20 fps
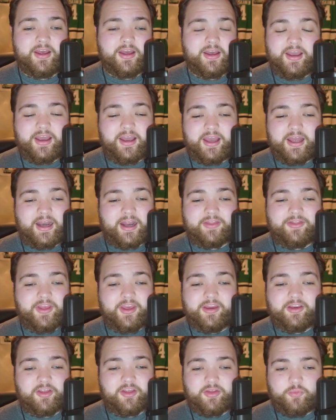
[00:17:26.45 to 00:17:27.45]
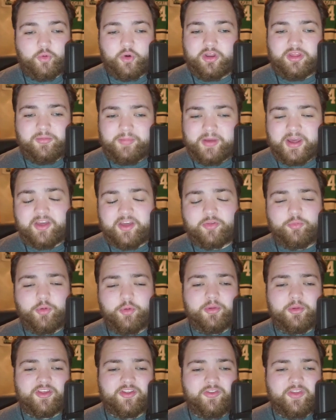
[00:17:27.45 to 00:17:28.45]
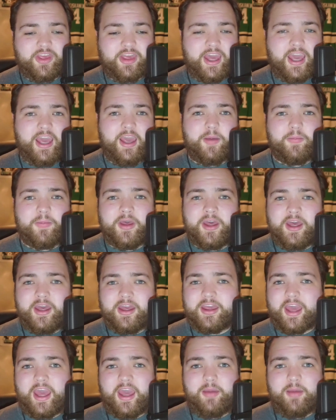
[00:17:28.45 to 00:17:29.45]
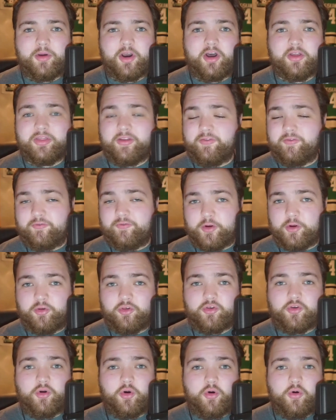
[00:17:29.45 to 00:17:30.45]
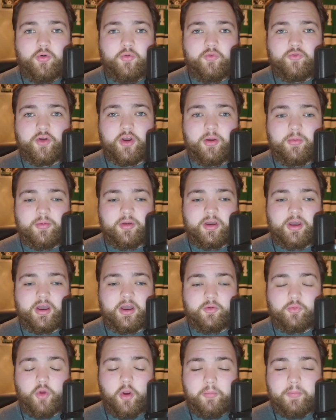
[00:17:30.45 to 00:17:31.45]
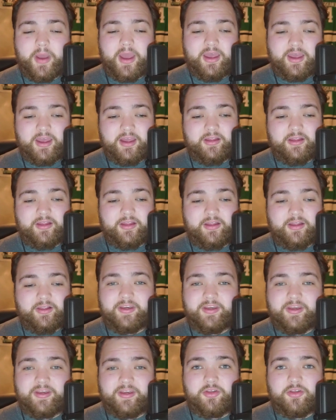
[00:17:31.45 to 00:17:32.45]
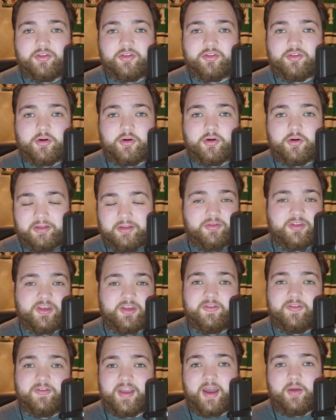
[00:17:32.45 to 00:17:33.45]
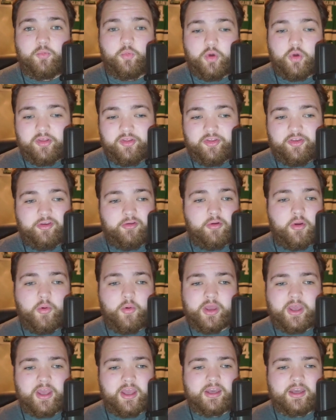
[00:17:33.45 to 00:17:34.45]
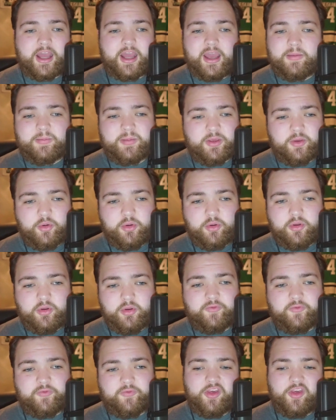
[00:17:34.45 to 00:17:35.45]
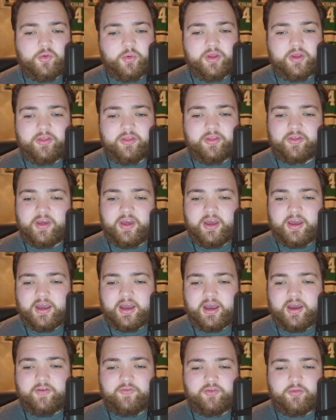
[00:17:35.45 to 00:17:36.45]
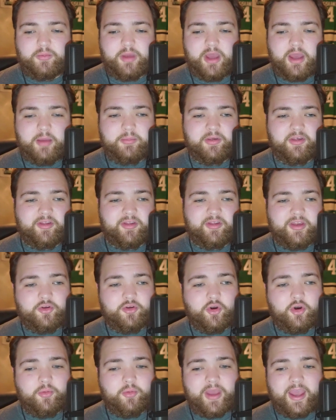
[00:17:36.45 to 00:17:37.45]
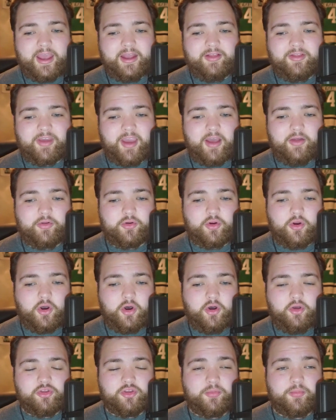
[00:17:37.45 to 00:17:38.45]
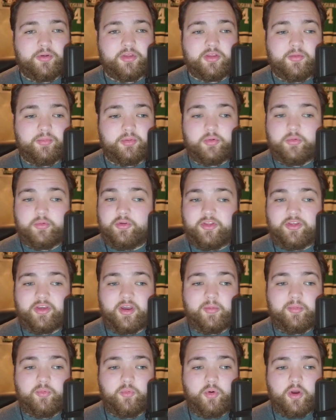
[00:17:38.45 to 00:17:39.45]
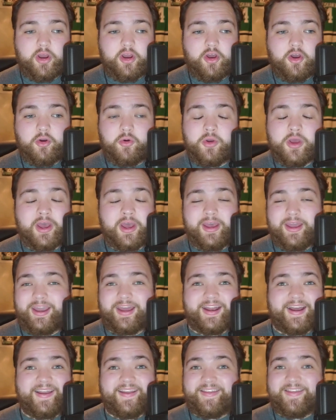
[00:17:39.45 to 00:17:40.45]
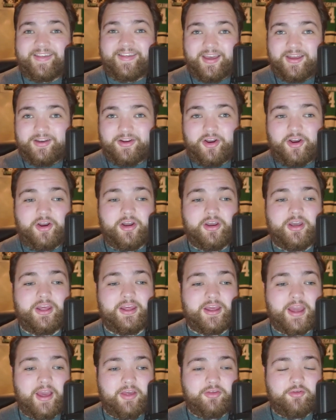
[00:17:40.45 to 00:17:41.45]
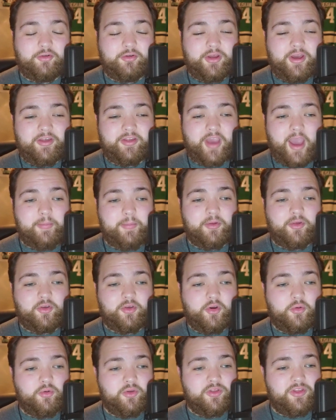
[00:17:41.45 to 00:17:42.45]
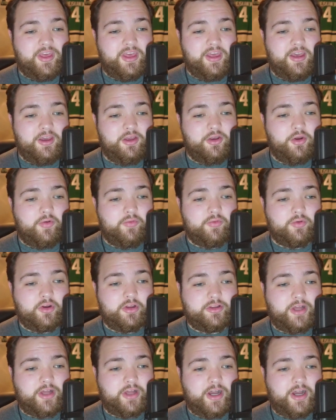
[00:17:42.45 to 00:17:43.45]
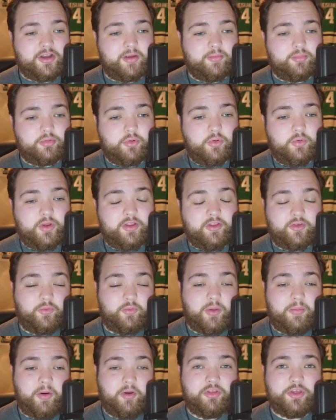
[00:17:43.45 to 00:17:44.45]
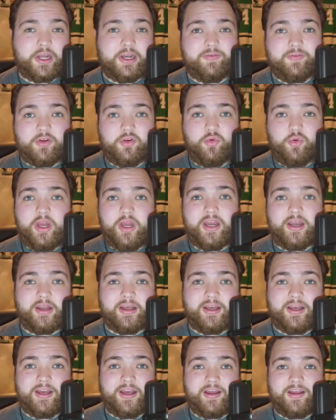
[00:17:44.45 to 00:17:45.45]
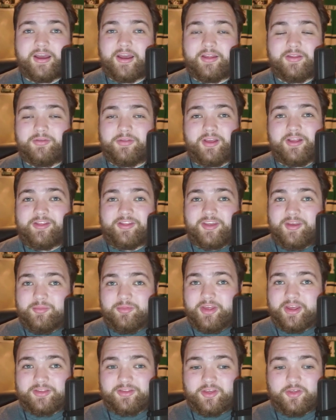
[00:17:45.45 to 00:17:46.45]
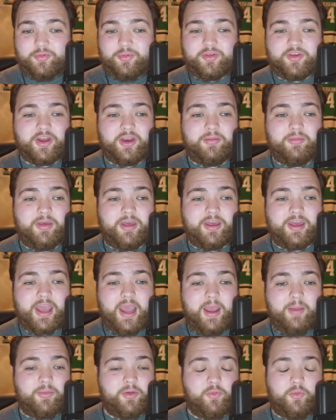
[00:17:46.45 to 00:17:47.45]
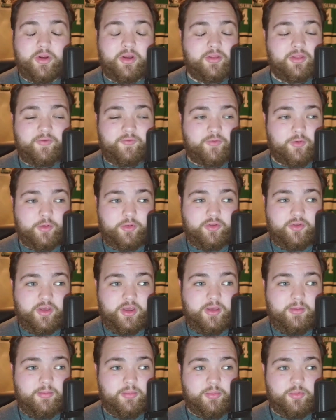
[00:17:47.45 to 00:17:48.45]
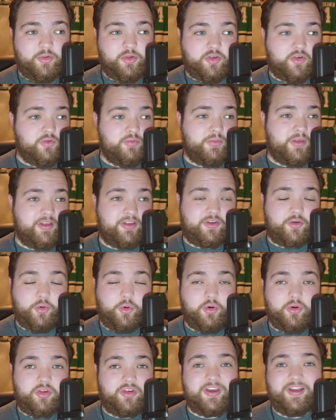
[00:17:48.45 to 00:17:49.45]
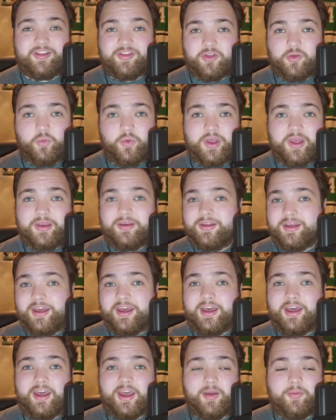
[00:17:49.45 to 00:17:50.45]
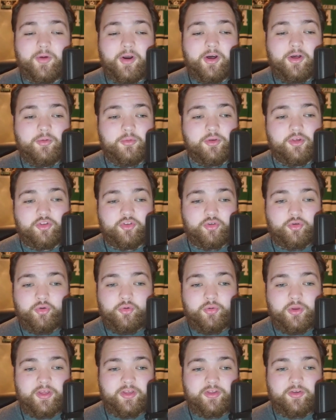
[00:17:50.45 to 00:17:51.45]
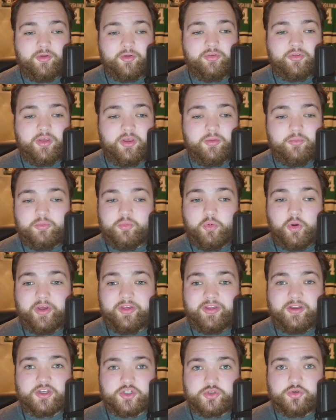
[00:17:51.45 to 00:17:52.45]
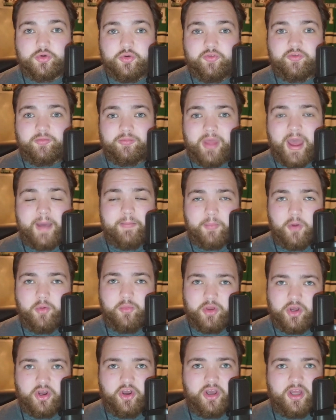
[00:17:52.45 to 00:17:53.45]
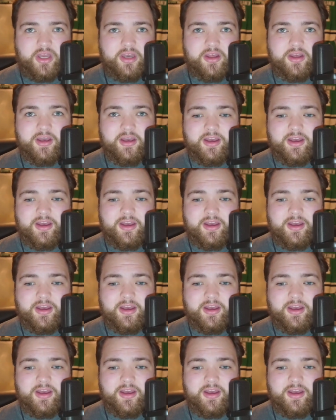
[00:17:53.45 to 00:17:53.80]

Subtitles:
And I think one of the biggest moments in the game came on the first goal from Roope Hintz. The Stars found themselves down 1-0. Again, a beautiful sequence from Hampus Lindholm and Taylor Hall to put the Bruins up 1-0. And I had said on yesterday's episode with Ian over at Locked On Bruins, we both kind of agreed that it seemed like this was going to be a game that where the first team that scores gets the win. And while it was true, it certainly wasn't true from that moment on.